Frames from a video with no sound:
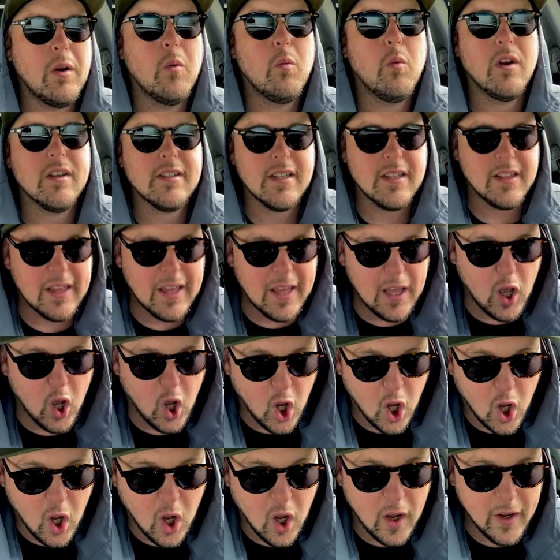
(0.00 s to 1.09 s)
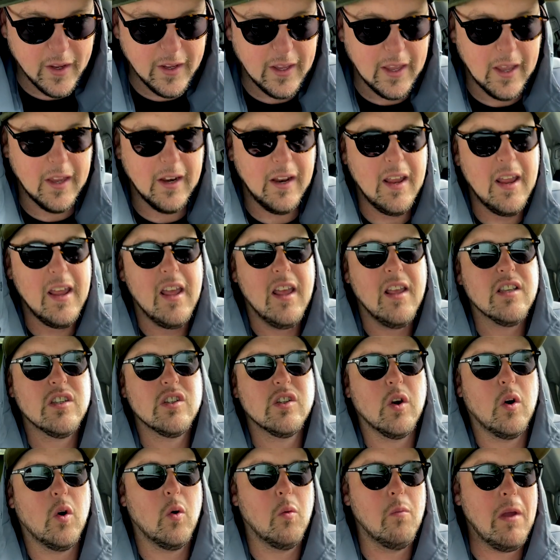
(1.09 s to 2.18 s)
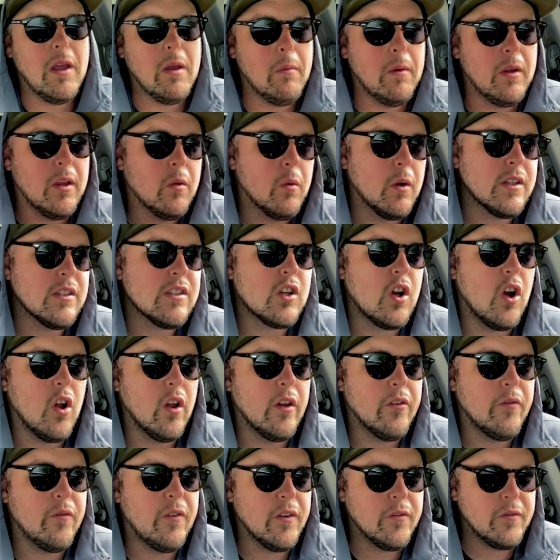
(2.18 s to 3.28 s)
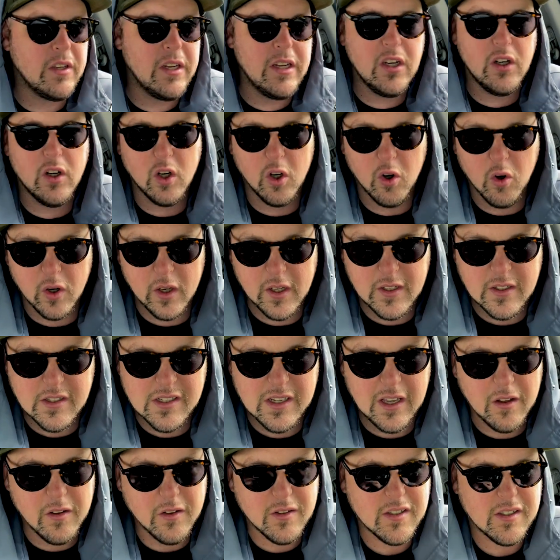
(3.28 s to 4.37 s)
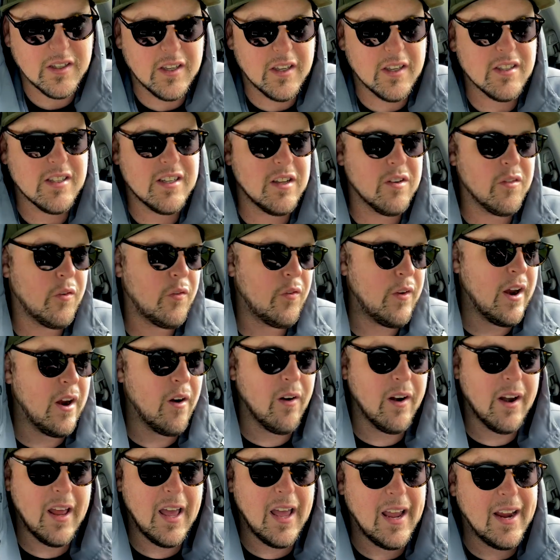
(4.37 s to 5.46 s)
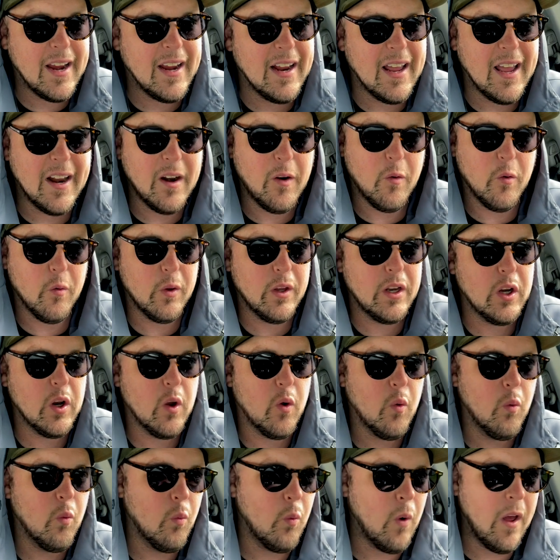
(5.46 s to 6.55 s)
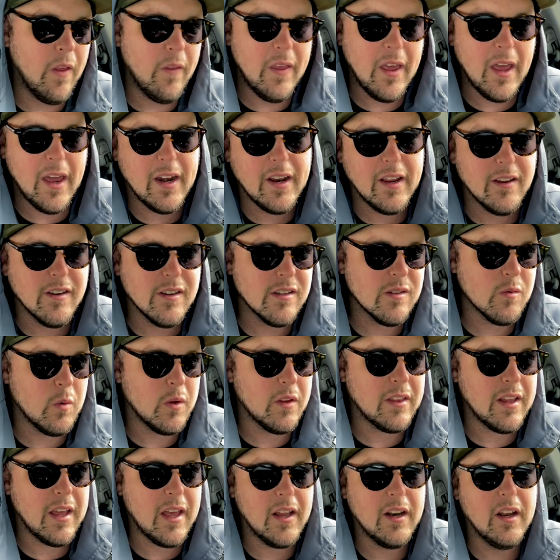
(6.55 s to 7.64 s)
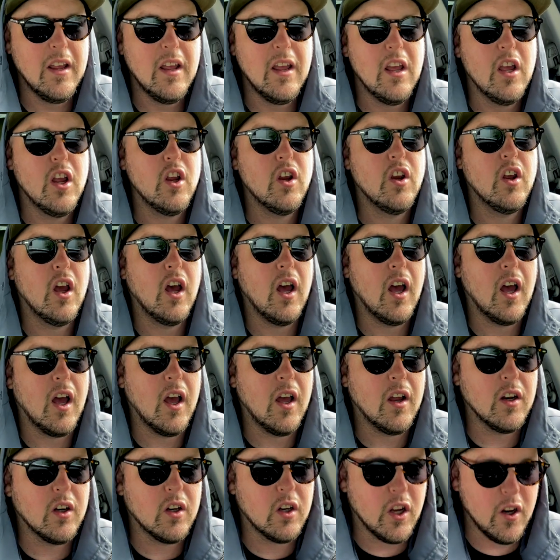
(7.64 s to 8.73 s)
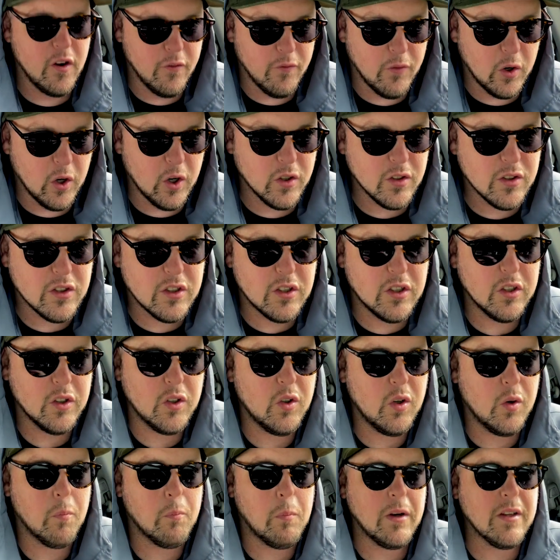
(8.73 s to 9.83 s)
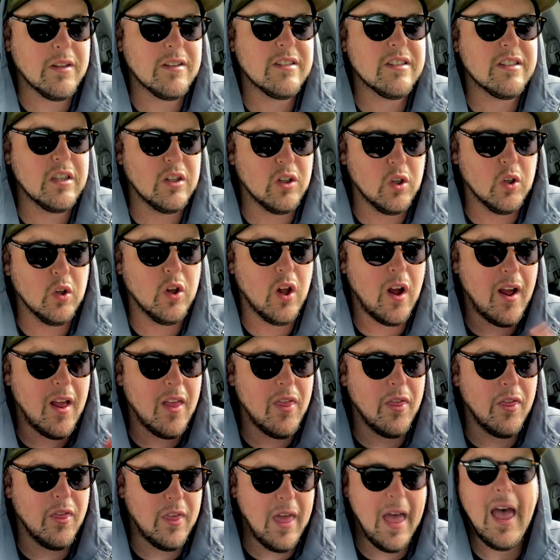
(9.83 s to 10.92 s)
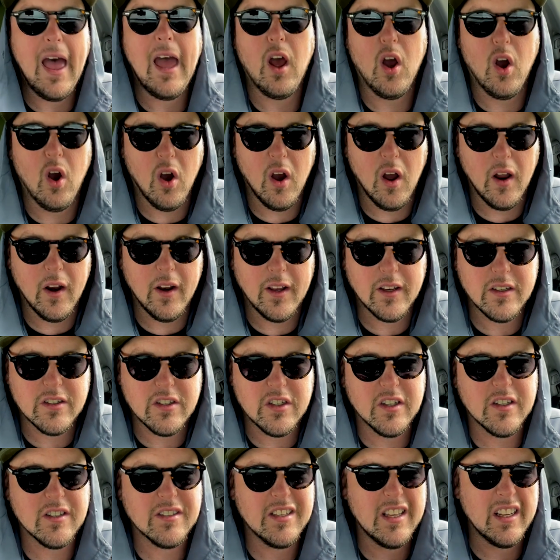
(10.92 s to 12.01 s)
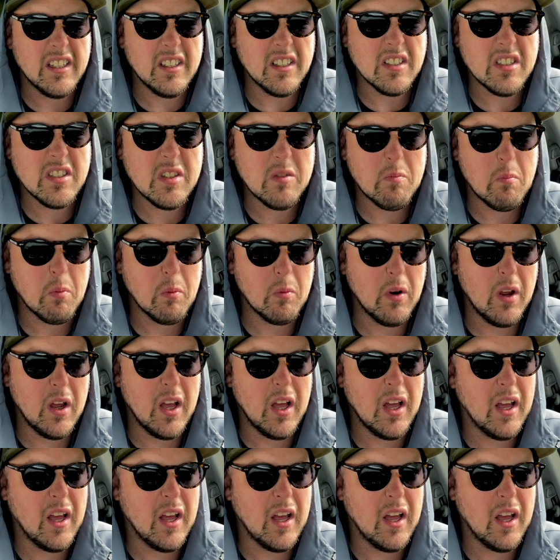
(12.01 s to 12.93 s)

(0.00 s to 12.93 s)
wasn't that hot yet. So maybe let's call it 15 degrees Celsius in Fahrenheit. I don't really know what that is, what that converts to, but it's still not that hot. It's just like a springy,